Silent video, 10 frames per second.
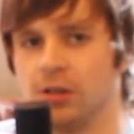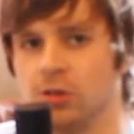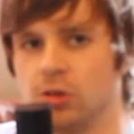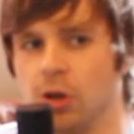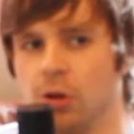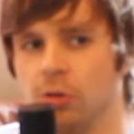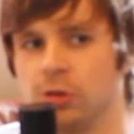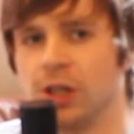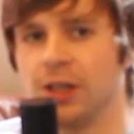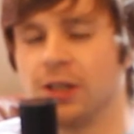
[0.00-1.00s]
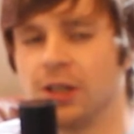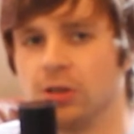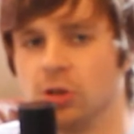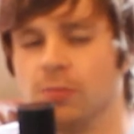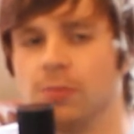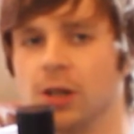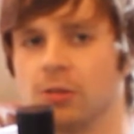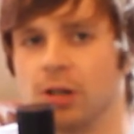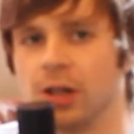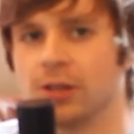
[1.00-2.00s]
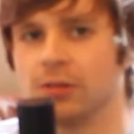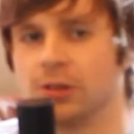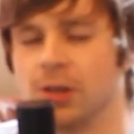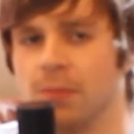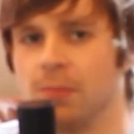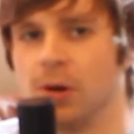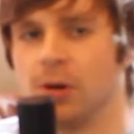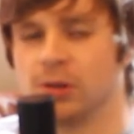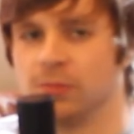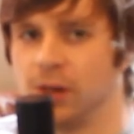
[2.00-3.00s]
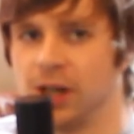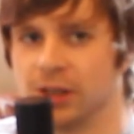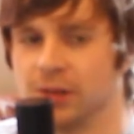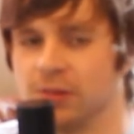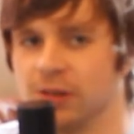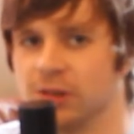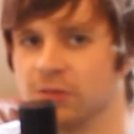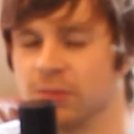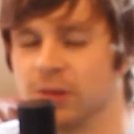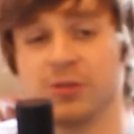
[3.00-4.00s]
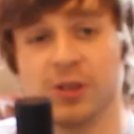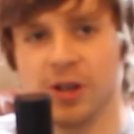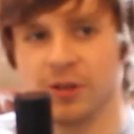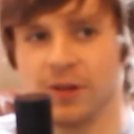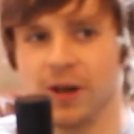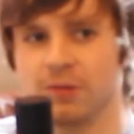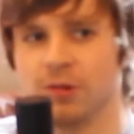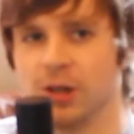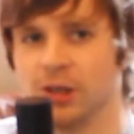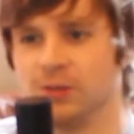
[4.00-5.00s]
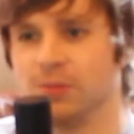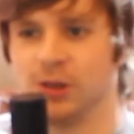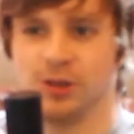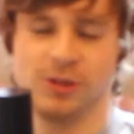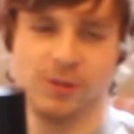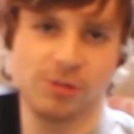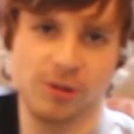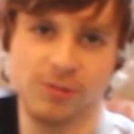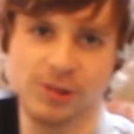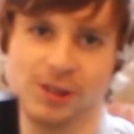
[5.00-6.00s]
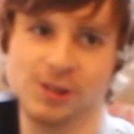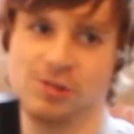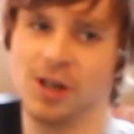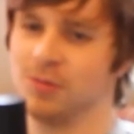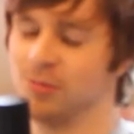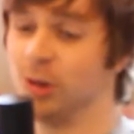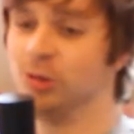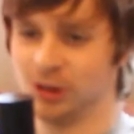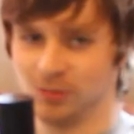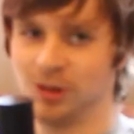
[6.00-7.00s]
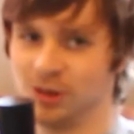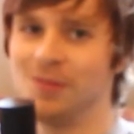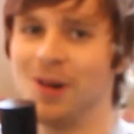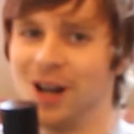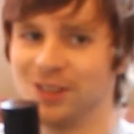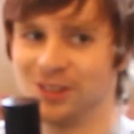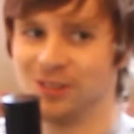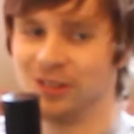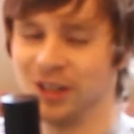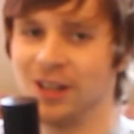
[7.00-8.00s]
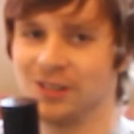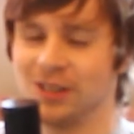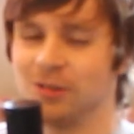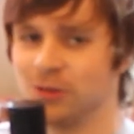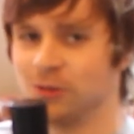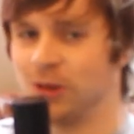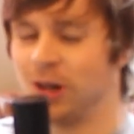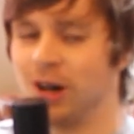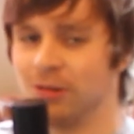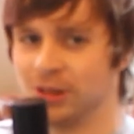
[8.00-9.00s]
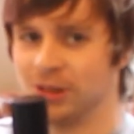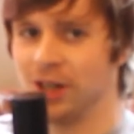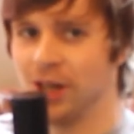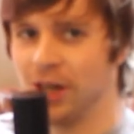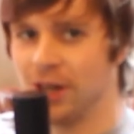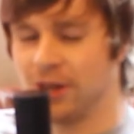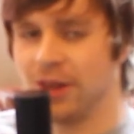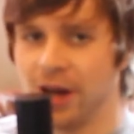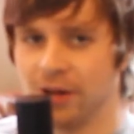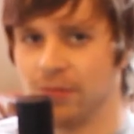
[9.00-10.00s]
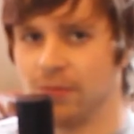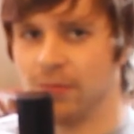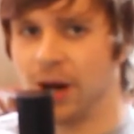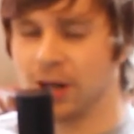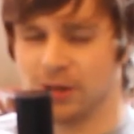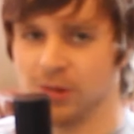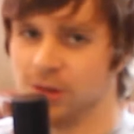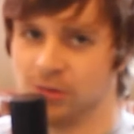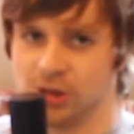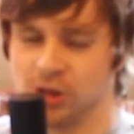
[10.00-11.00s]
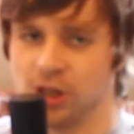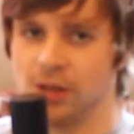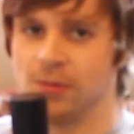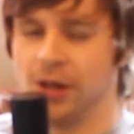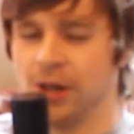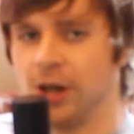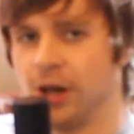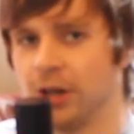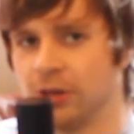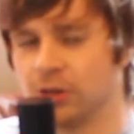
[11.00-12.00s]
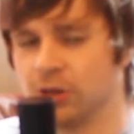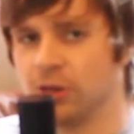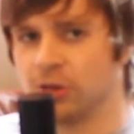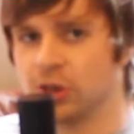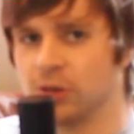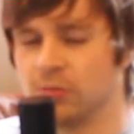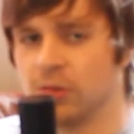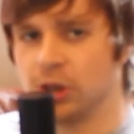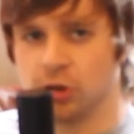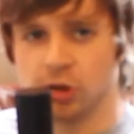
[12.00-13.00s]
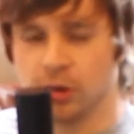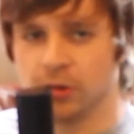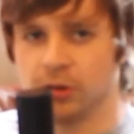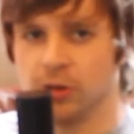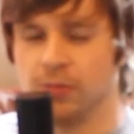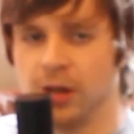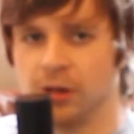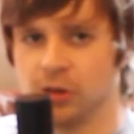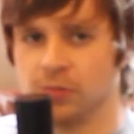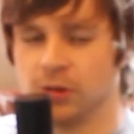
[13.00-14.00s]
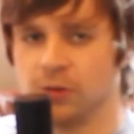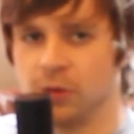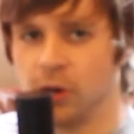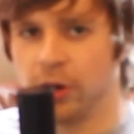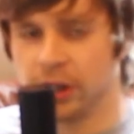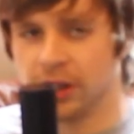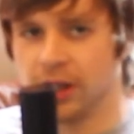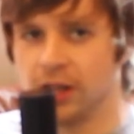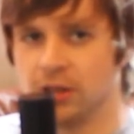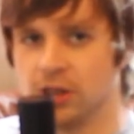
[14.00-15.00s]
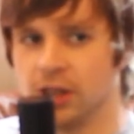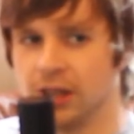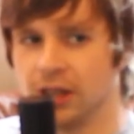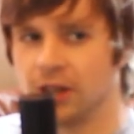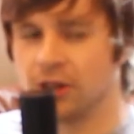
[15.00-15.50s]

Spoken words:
2-tier dumbbell rack which I bought in Marketplace for about 35 quid, but the only problem is I had to drive 100 bloody miles to go get it, so that was 4 hours there and back, but it was cheap. I also got some adjustable dumbbells up to 40 kg, that